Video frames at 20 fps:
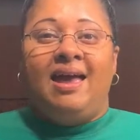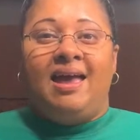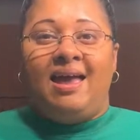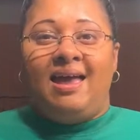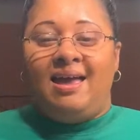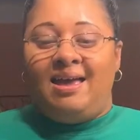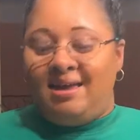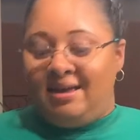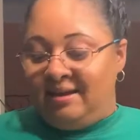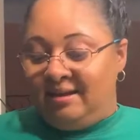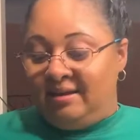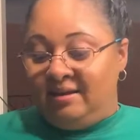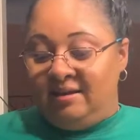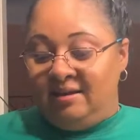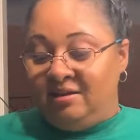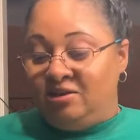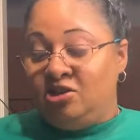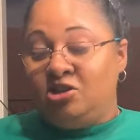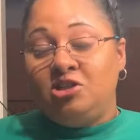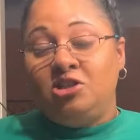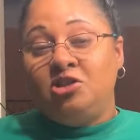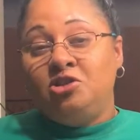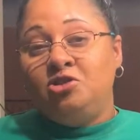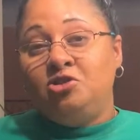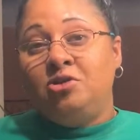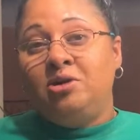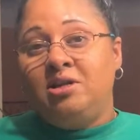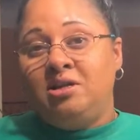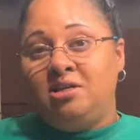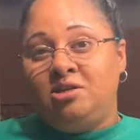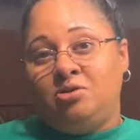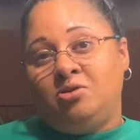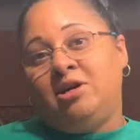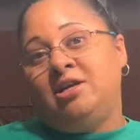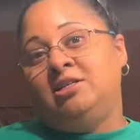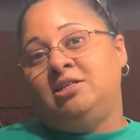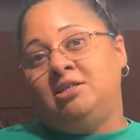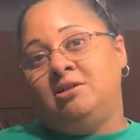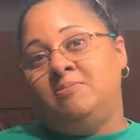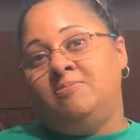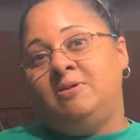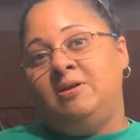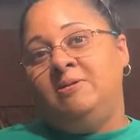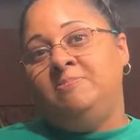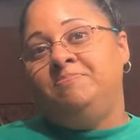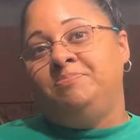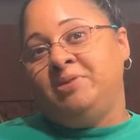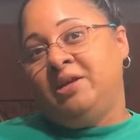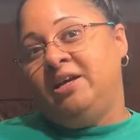And just enjoy this recipe.